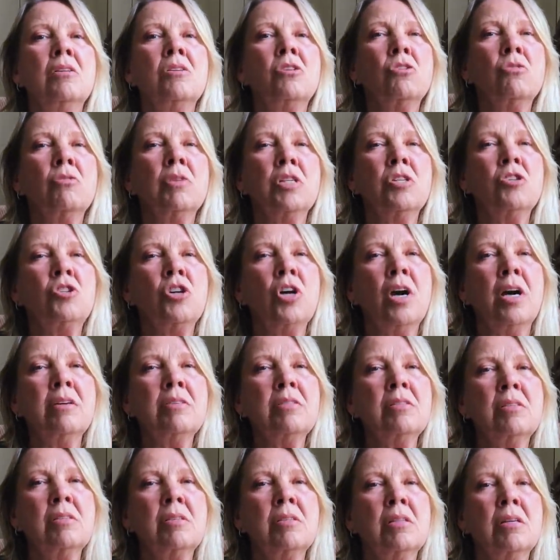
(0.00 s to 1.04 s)
to
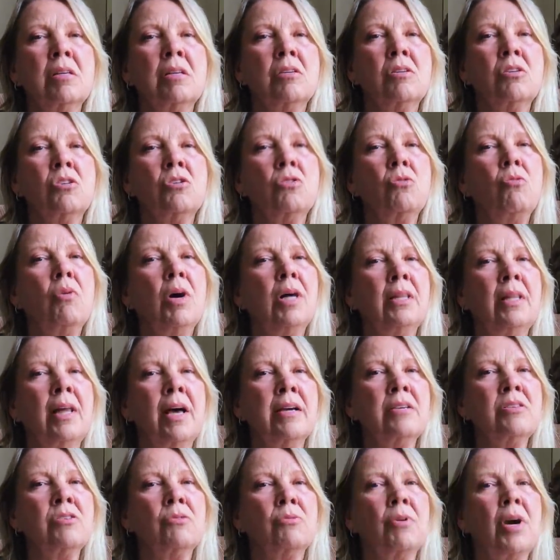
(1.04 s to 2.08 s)
adjust to what
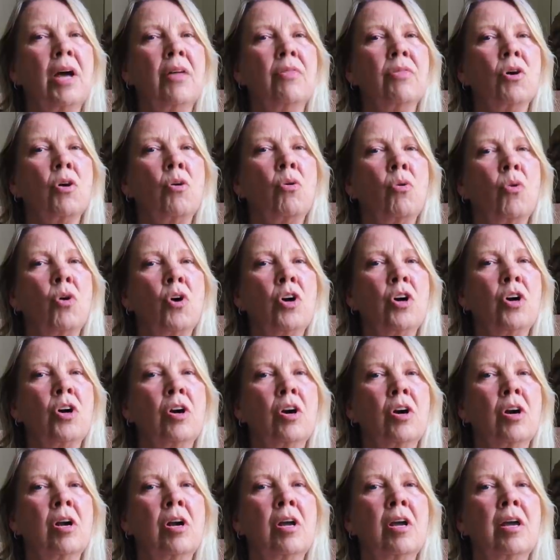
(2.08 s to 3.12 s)
lies around the
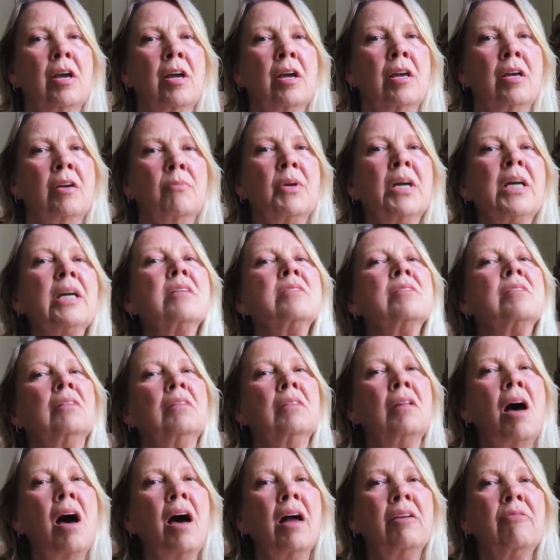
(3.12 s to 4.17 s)
corner because a
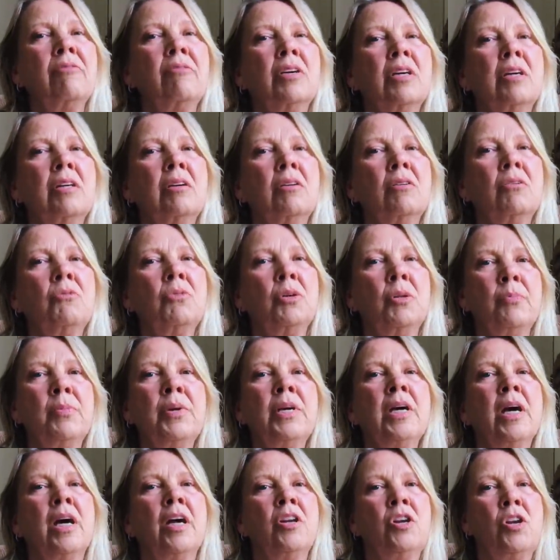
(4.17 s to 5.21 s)
lot of it will
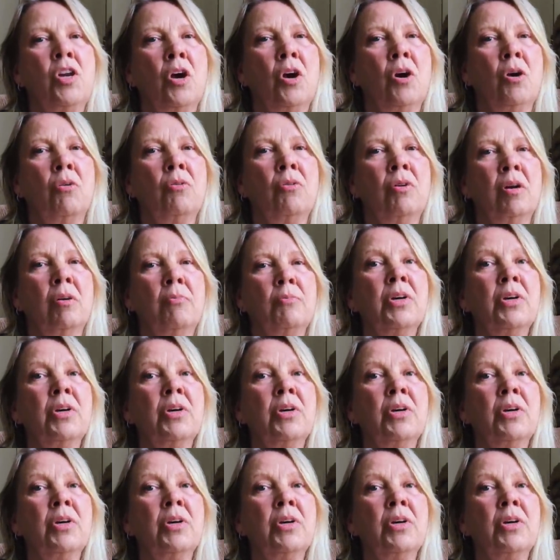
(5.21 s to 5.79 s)
be unknown.